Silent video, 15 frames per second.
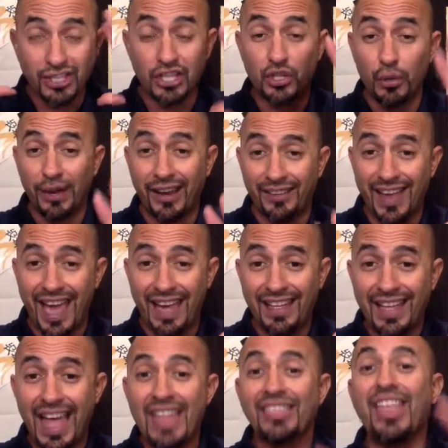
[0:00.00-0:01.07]
Did you hear
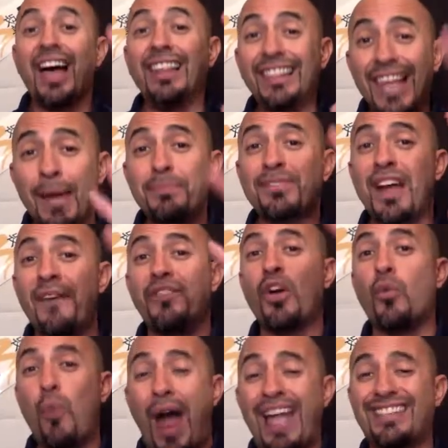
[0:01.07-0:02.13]
that? The lips of
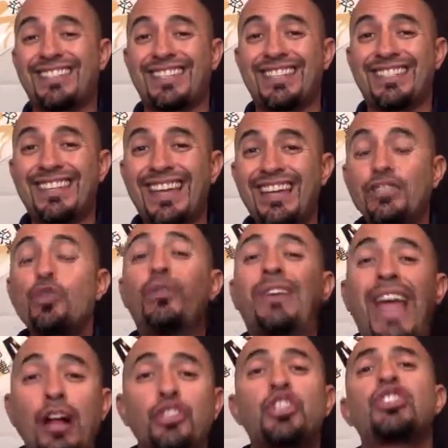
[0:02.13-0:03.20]
the righteous. You
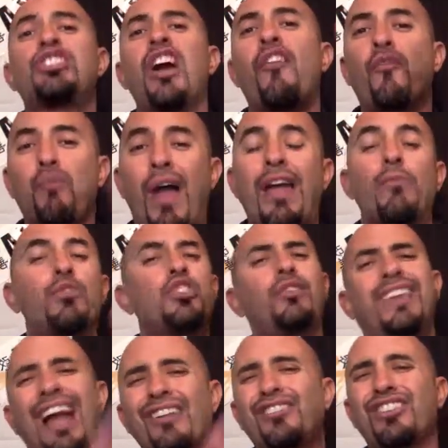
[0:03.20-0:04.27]
count yourself right. When you
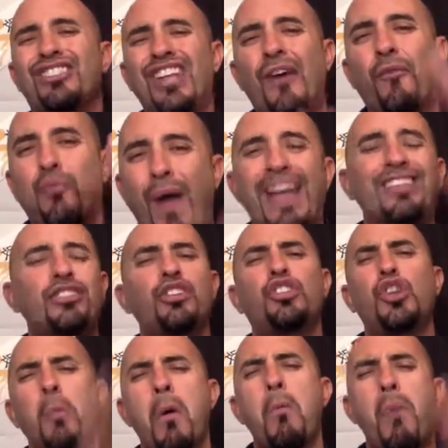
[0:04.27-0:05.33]
count yourself right, you're
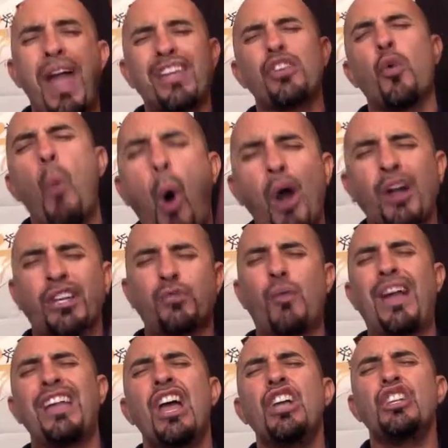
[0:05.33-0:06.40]
doing right. You're walking
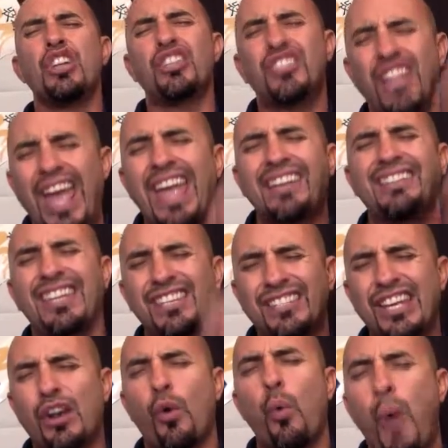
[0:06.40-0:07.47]
right. You're saying things
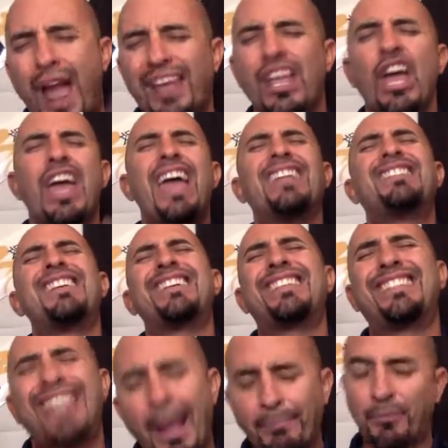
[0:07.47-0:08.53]
that are right. It's
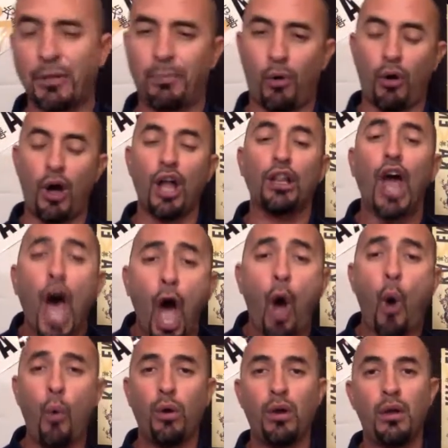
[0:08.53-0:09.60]
acceptable.
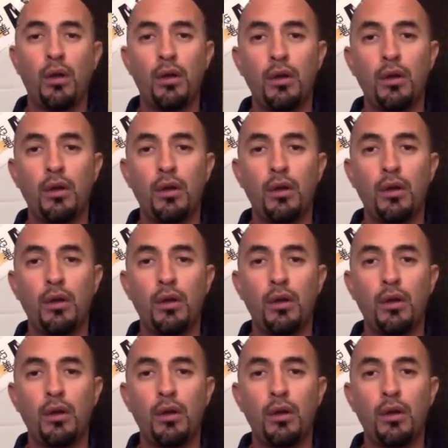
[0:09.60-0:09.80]
Hello?